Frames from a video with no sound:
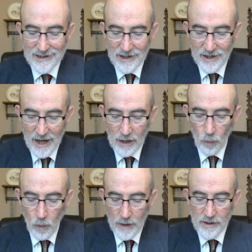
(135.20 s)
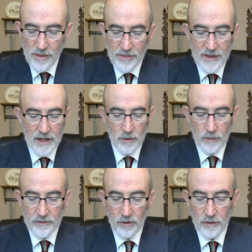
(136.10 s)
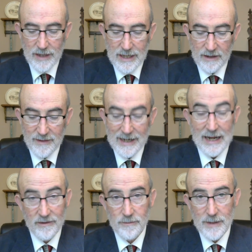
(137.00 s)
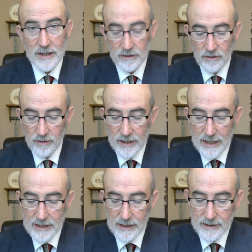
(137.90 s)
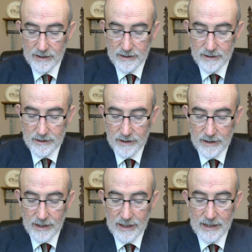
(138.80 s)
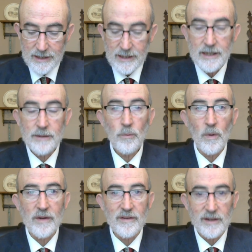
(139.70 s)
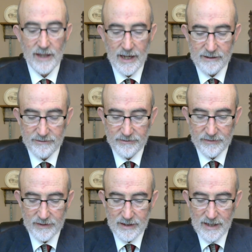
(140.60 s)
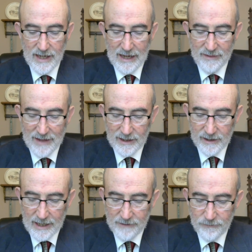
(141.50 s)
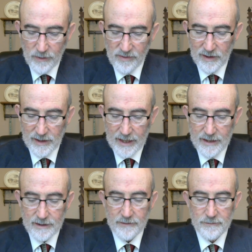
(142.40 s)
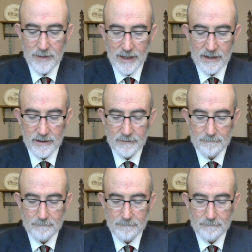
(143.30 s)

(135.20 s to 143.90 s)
not one thing was created that has been created. In him was life, and that life was the light of men.